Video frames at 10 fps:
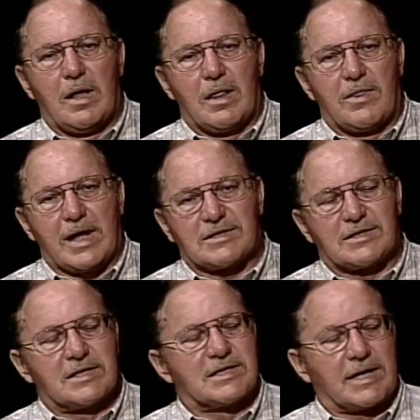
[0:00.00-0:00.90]
That's
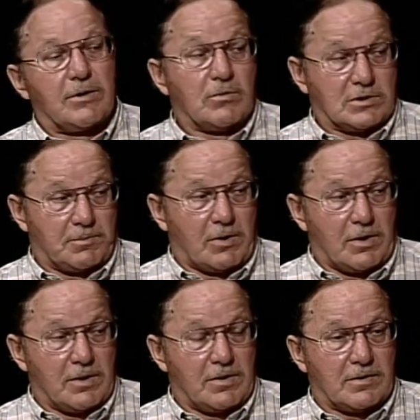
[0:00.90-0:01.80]
the skills
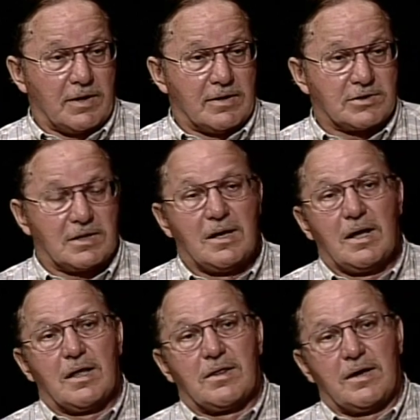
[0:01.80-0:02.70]
part of the test.
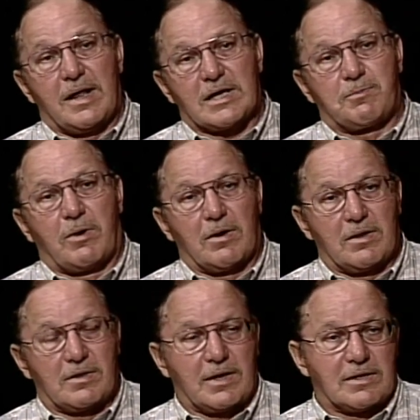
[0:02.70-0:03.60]
The next part of
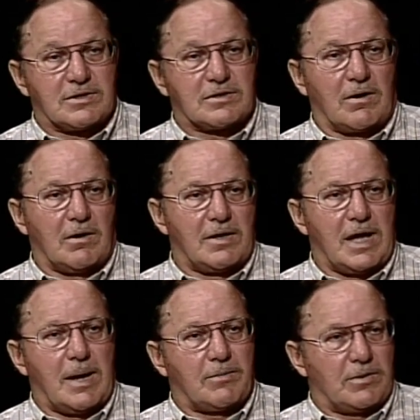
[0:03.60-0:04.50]
the test is called the
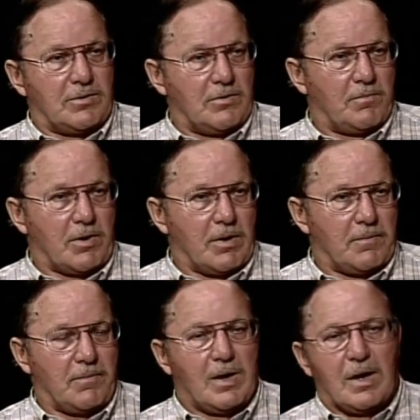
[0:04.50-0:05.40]
aptitude part.
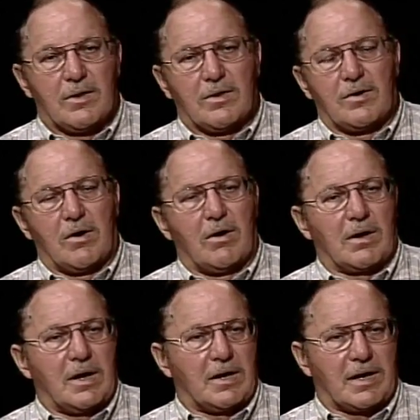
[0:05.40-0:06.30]
The
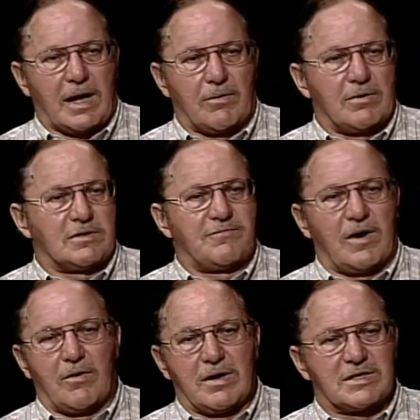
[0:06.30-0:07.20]
dog encounters
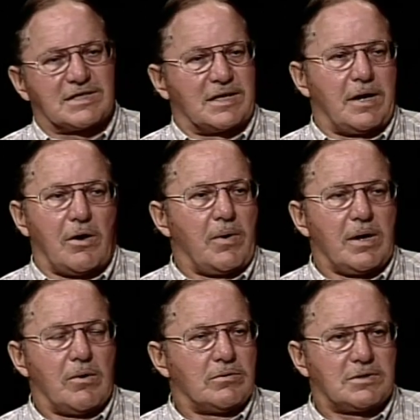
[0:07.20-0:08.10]
various
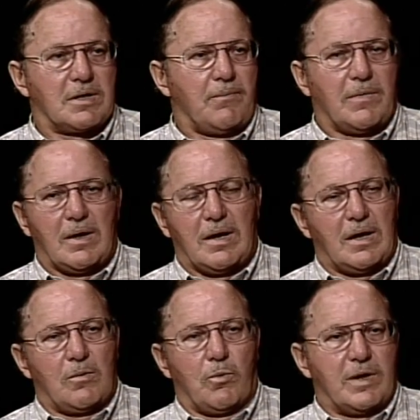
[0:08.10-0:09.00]
scenarios
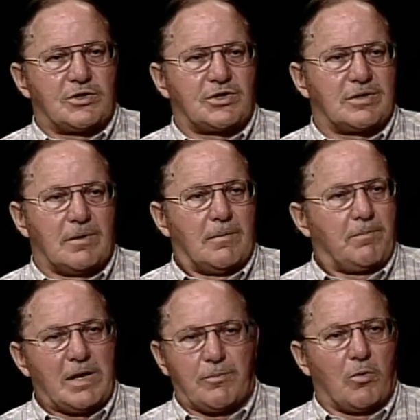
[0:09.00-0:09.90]
in which
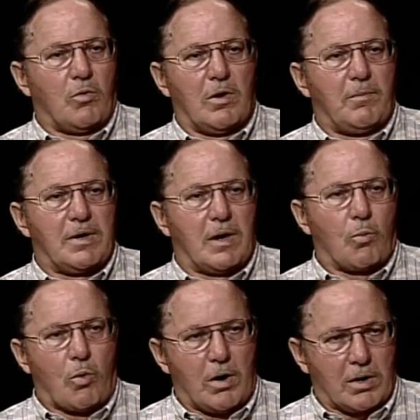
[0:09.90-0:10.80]
people will be on
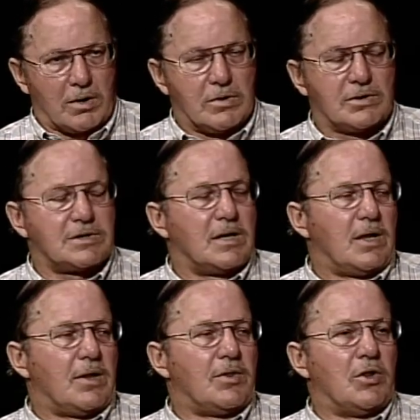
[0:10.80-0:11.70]
walkers,
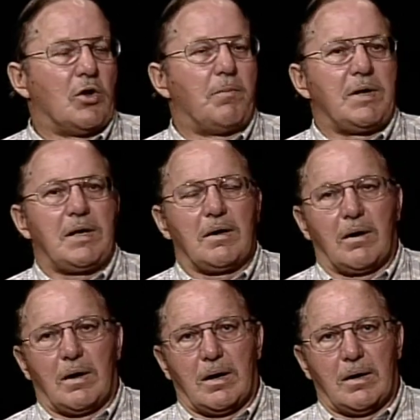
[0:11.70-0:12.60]
they'll be
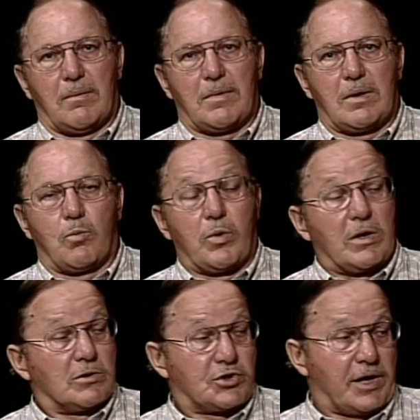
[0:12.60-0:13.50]
um, in
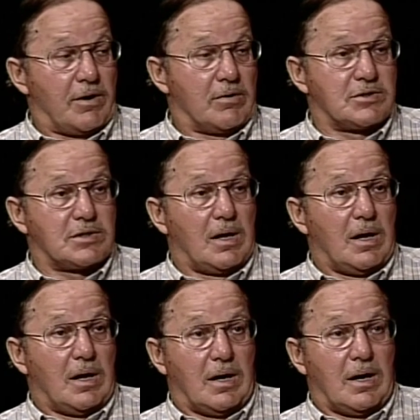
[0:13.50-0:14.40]
wheelchairs,
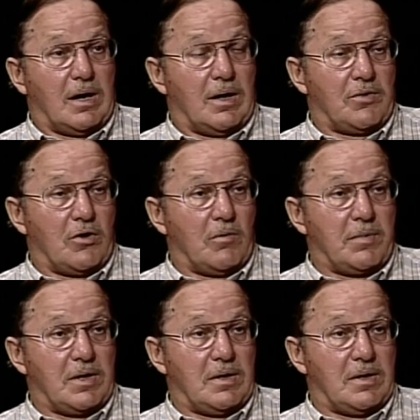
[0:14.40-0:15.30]
uh, they'll
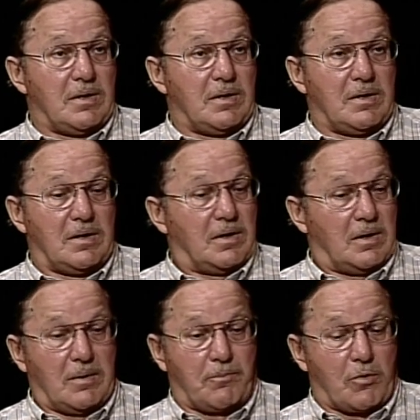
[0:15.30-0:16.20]
be
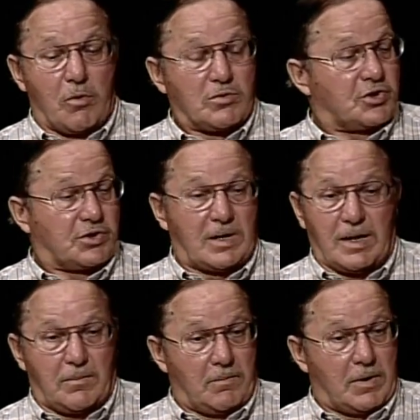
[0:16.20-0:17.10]
uh, approached
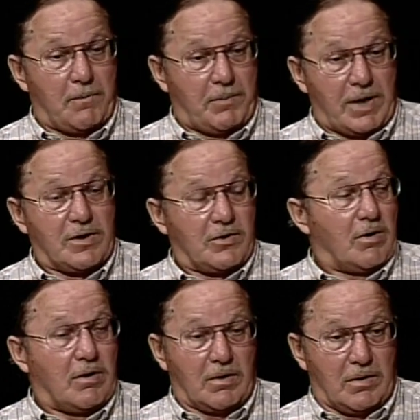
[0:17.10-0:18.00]
and, then pet a
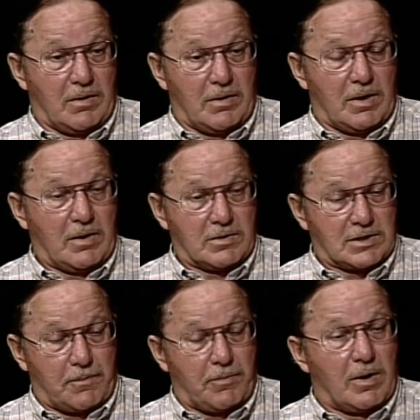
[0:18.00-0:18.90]
dog uh, or,
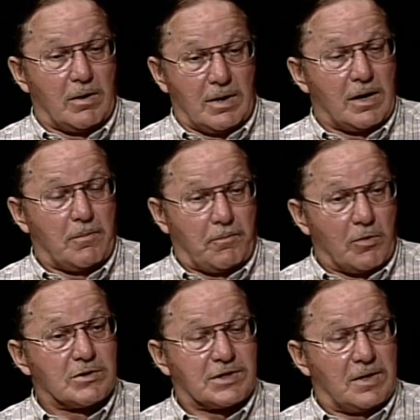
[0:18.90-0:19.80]
uh, or, let a
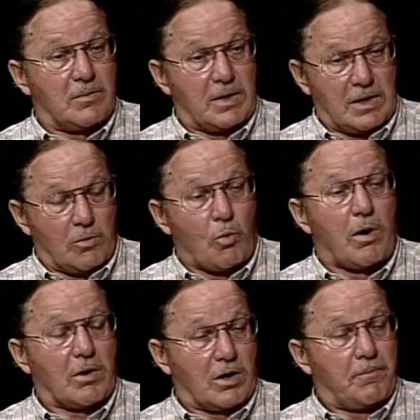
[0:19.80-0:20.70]
person in a
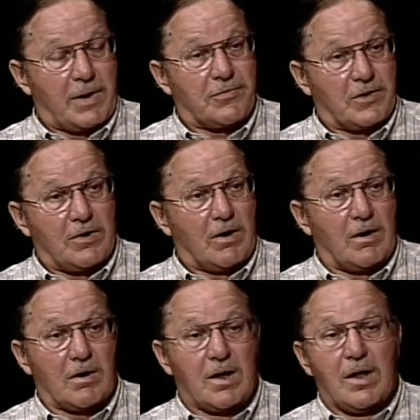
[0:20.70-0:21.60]
walker pet the
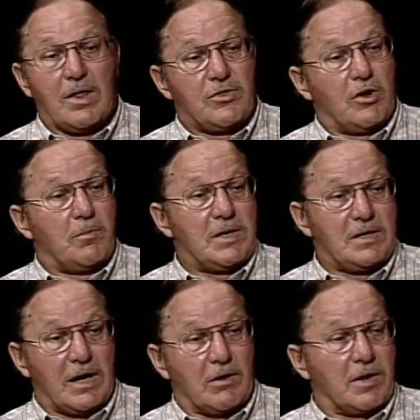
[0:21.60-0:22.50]
dog. There'll be
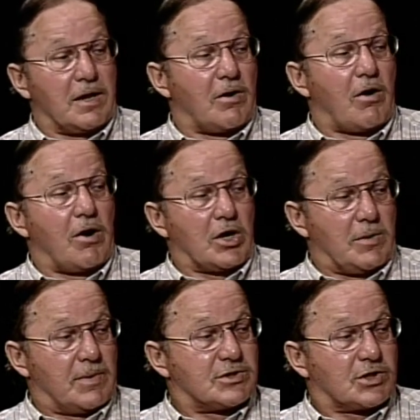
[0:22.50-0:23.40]
yelling and
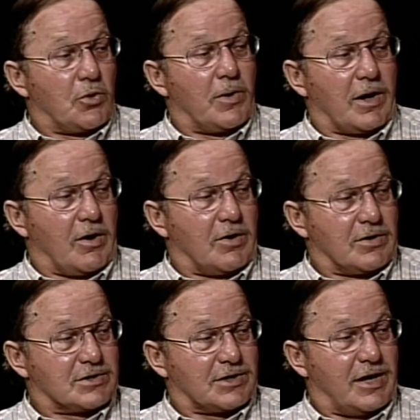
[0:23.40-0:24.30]
arguments going on
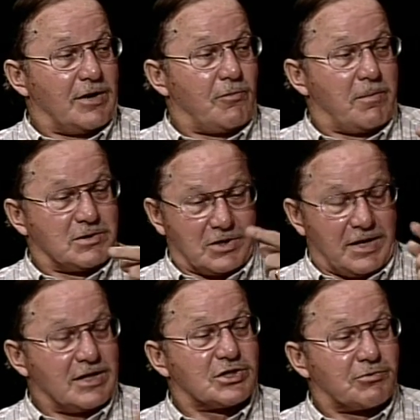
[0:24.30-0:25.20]
the side
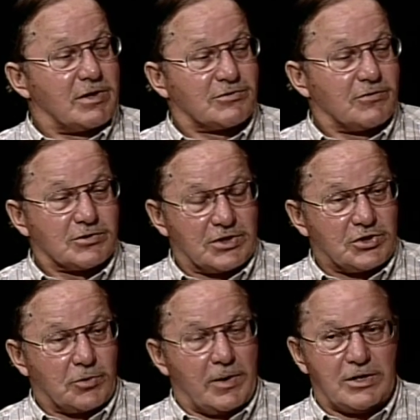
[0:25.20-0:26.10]
representing a stressful
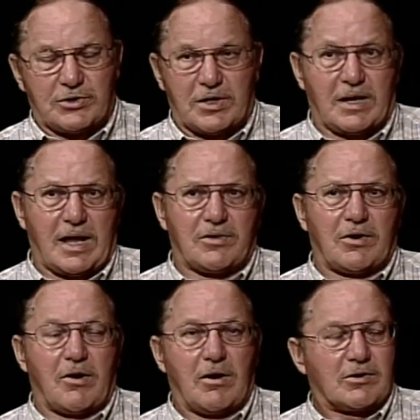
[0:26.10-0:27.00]
situation. Can the
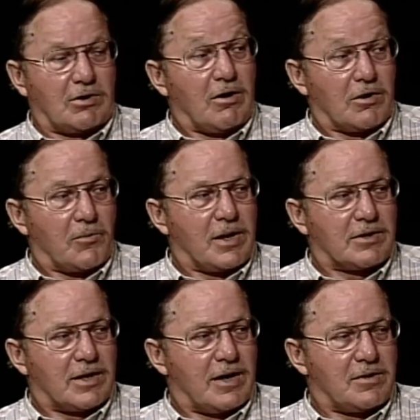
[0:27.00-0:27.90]
dog tolerate
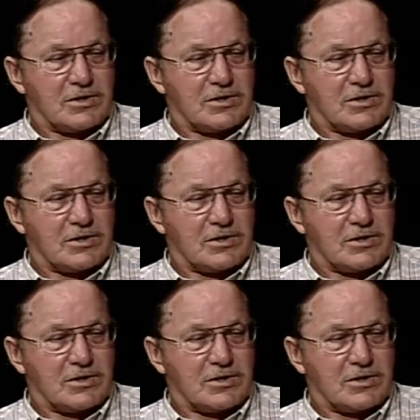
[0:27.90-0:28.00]
that?